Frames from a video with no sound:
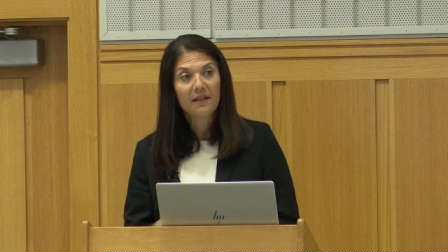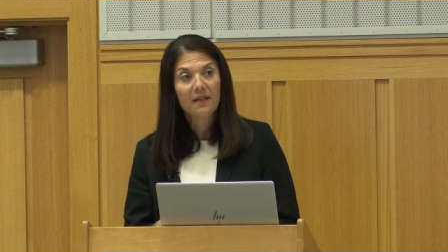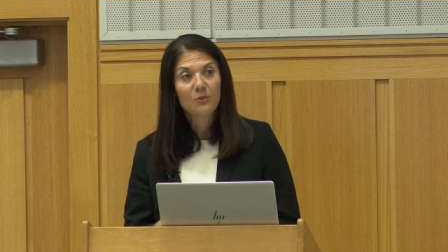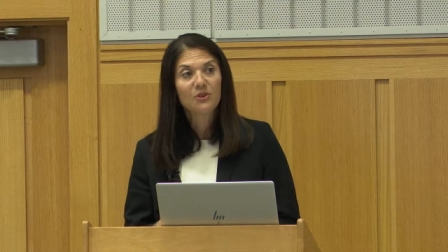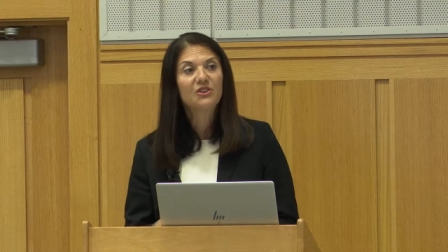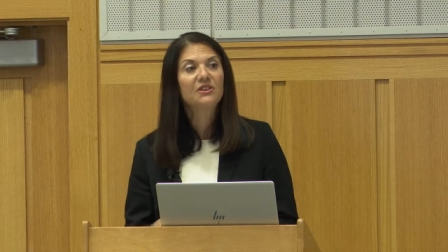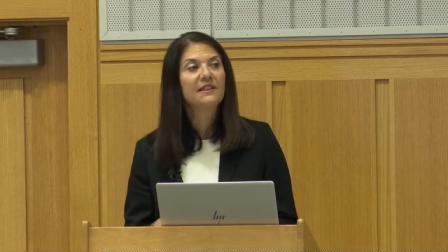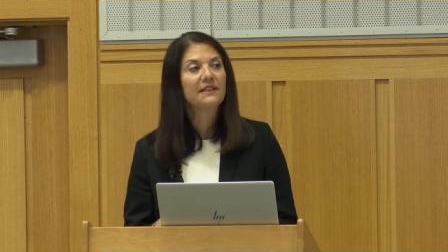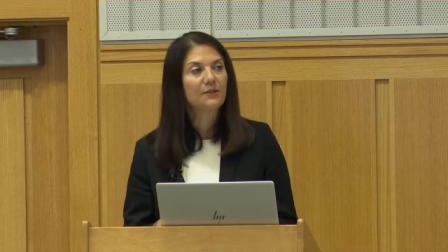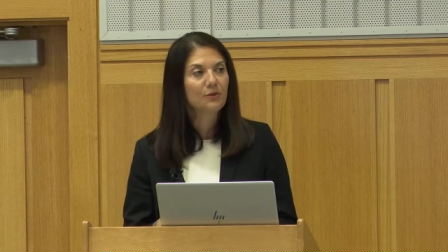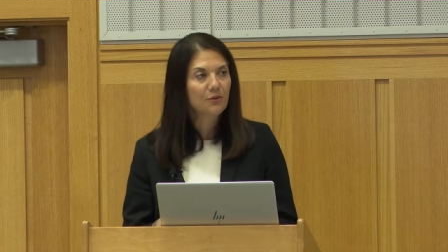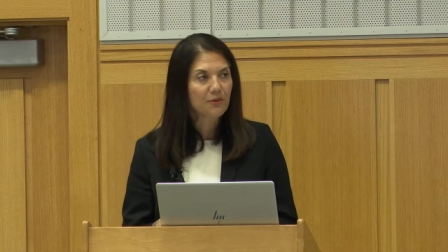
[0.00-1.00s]
which is an
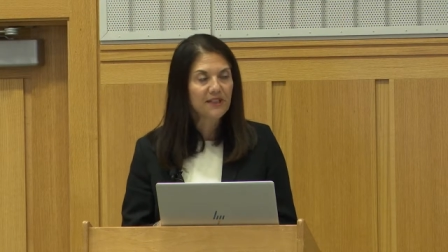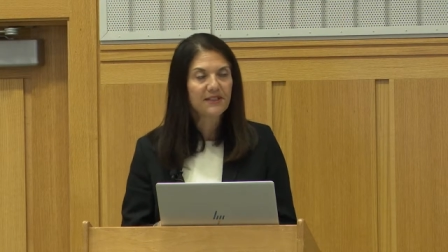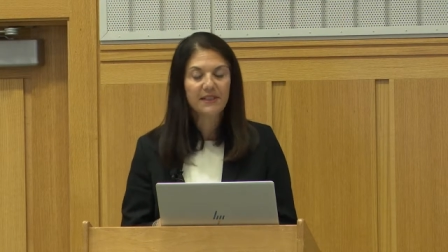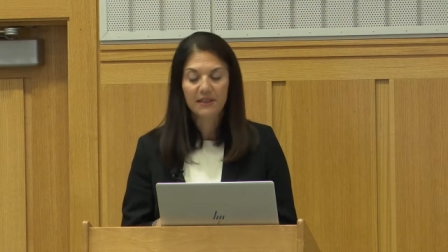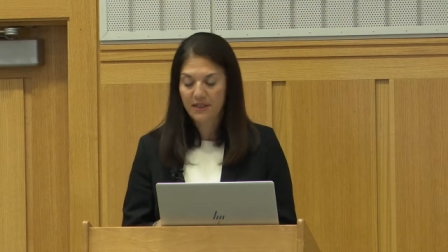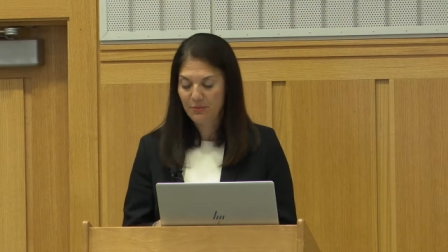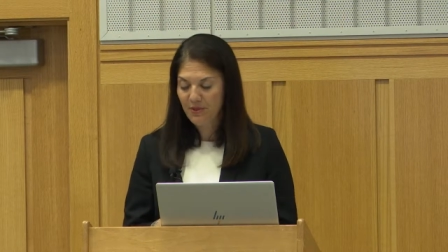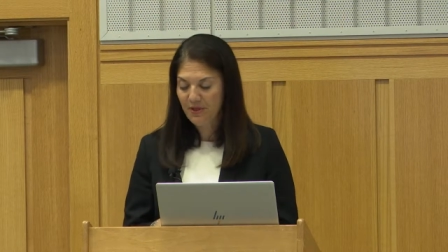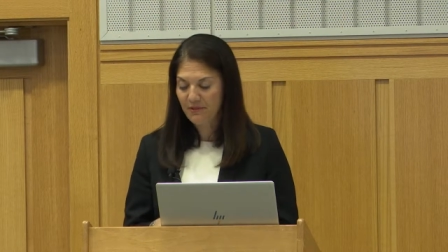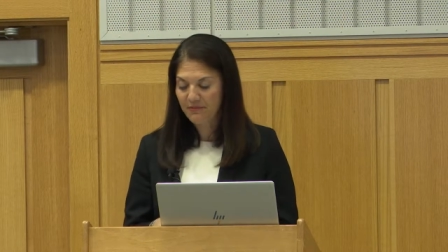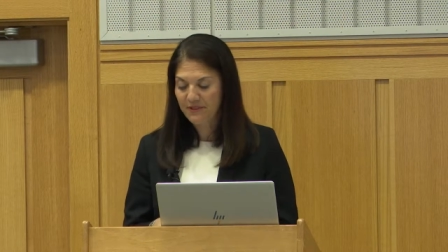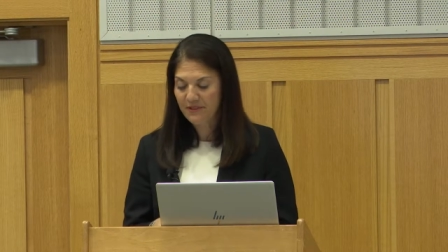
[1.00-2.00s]
increasingly
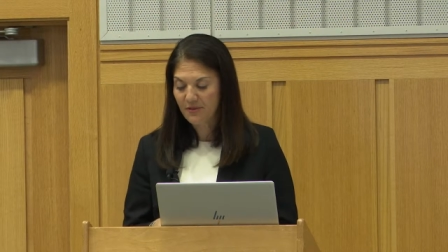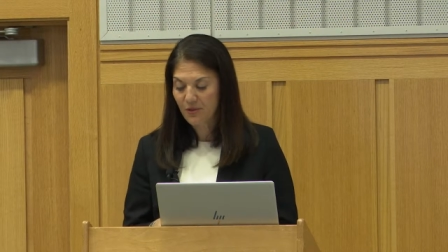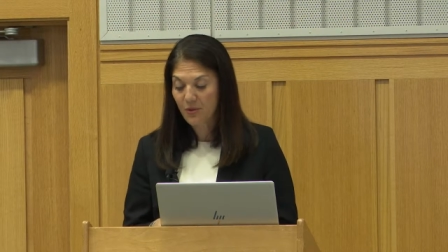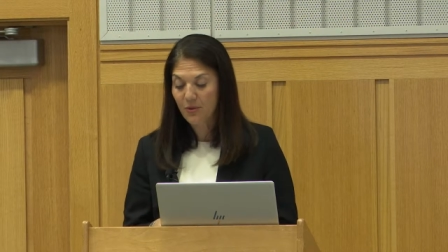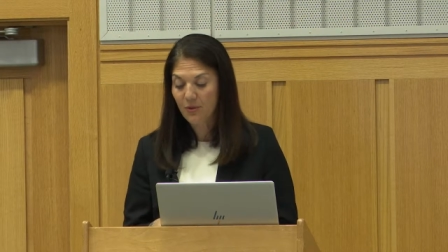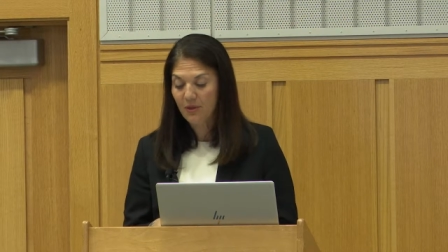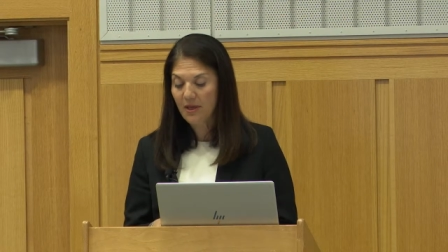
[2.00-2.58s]
relevant goal